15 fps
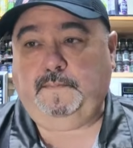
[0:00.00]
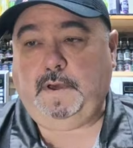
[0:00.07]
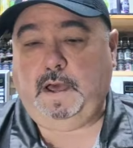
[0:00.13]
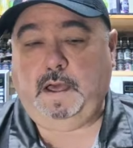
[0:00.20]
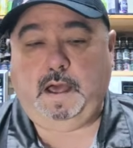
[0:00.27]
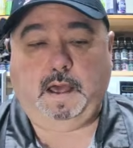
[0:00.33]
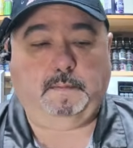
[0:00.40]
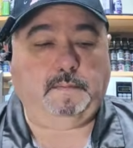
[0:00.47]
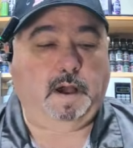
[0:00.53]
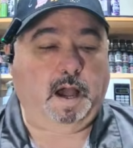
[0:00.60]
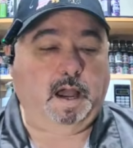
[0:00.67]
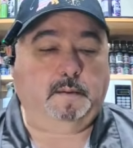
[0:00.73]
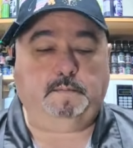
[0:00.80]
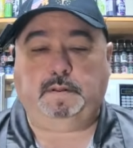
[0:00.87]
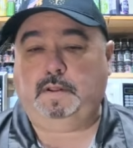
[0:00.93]

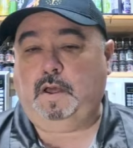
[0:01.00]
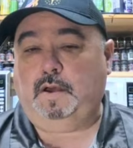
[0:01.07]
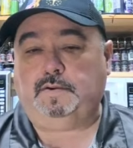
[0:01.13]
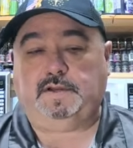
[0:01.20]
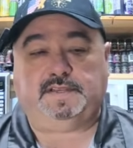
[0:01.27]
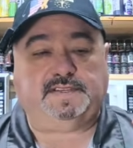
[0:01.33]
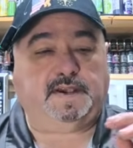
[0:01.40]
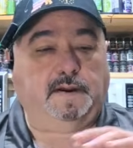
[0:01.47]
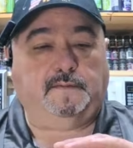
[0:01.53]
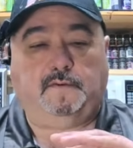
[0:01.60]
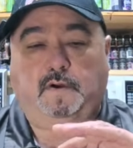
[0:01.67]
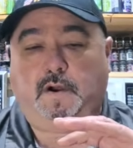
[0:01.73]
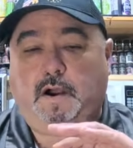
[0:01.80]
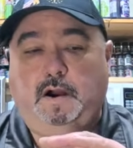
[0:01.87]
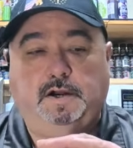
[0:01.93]
I belonged to
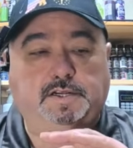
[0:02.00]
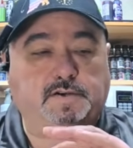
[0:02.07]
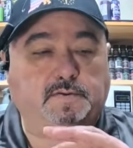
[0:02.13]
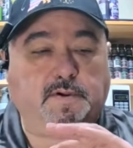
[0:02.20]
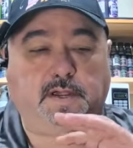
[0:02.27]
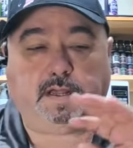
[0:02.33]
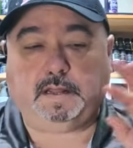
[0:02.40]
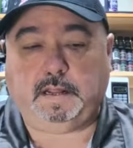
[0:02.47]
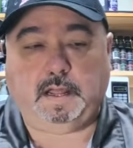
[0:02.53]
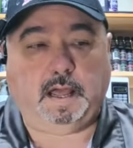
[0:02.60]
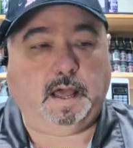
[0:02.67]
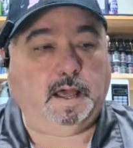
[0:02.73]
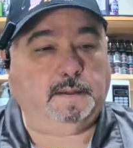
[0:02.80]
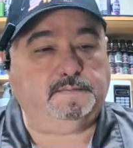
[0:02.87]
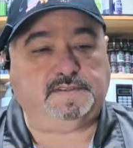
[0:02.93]
several archery
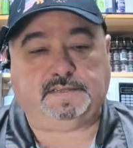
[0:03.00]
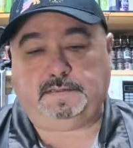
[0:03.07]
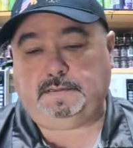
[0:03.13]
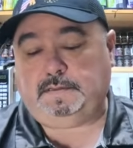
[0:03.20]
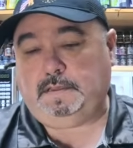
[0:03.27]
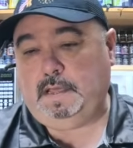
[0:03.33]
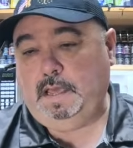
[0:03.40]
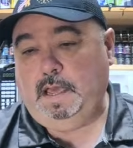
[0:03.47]
clubs, and